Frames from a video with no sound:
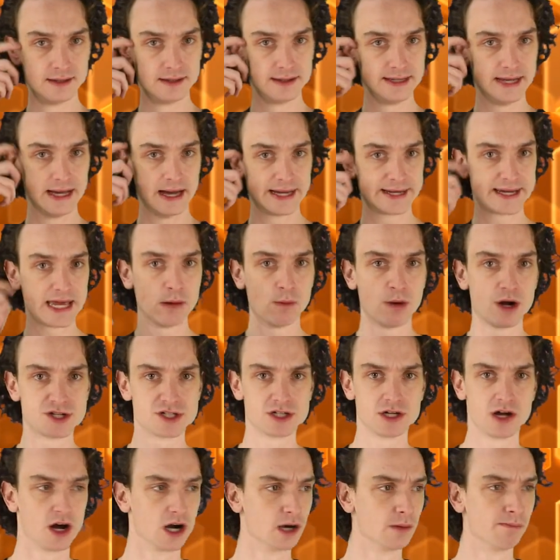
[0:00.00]
Yeah, I can't
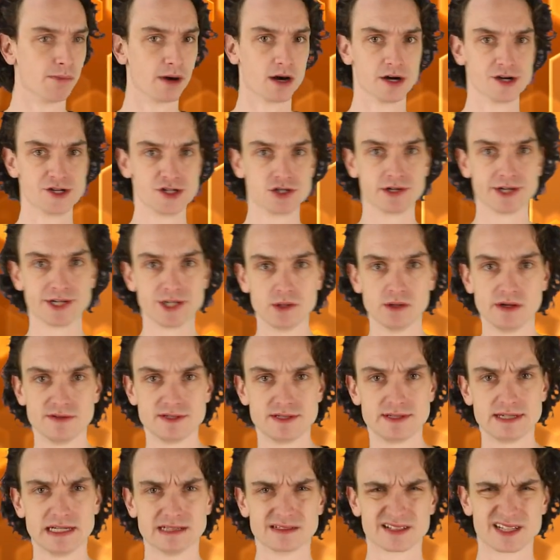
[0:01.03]
watch an armbar during U F
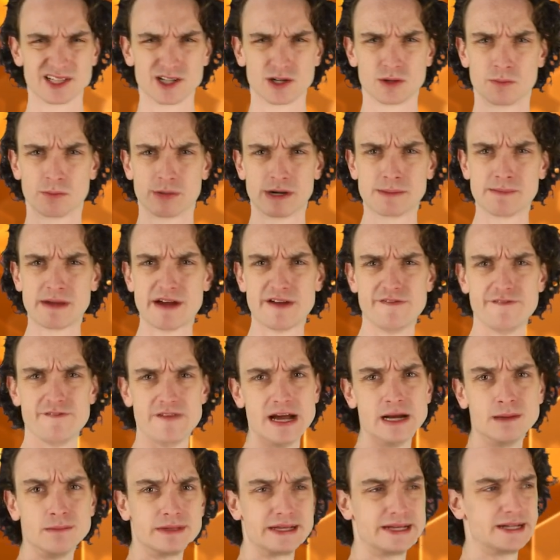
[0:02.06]
C, let alone bring my
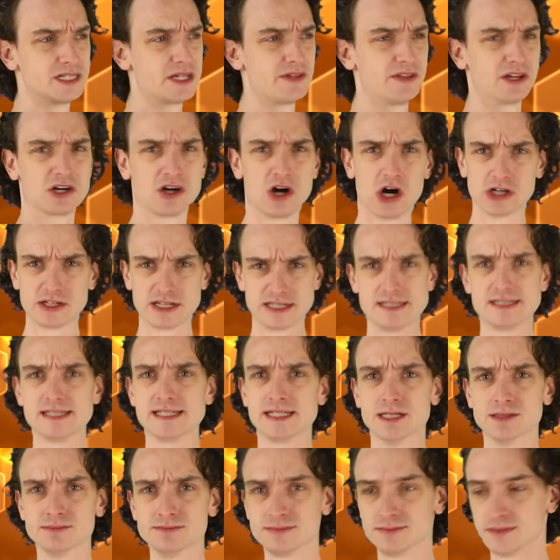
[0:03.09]
family to the
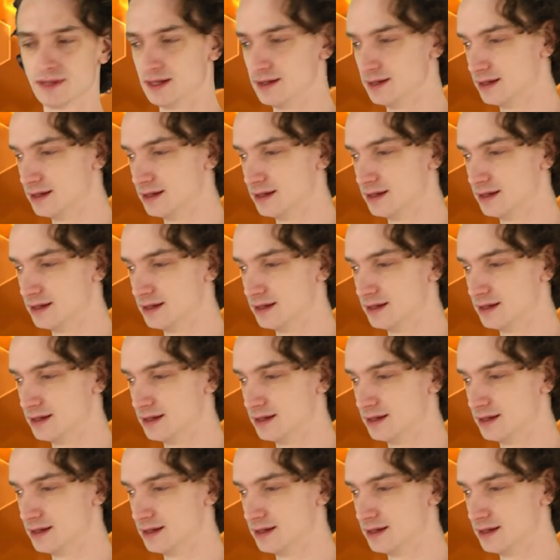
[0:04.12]
Colosseum.